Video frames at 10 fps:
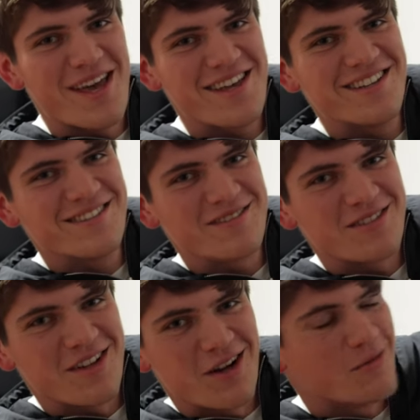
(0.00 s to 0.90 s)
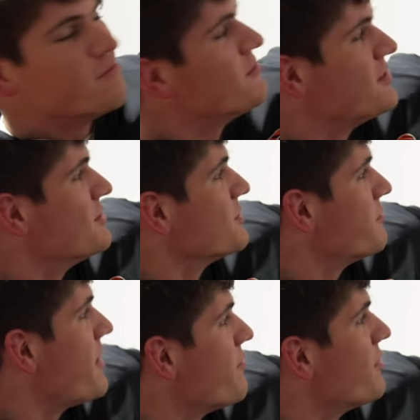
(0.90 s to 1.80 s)
Mann. Um, this is
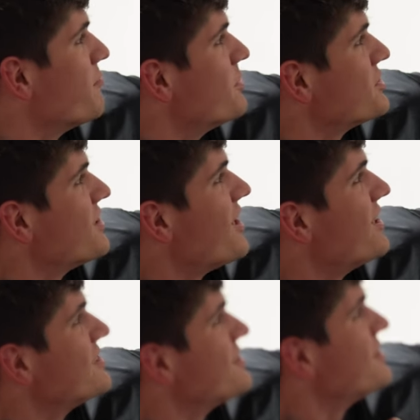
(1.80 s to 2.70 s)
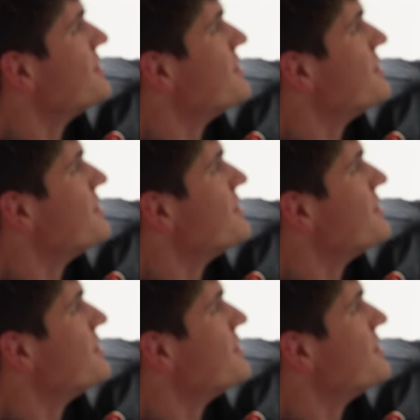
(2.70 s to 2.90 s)
a favorite of Motion Eyes.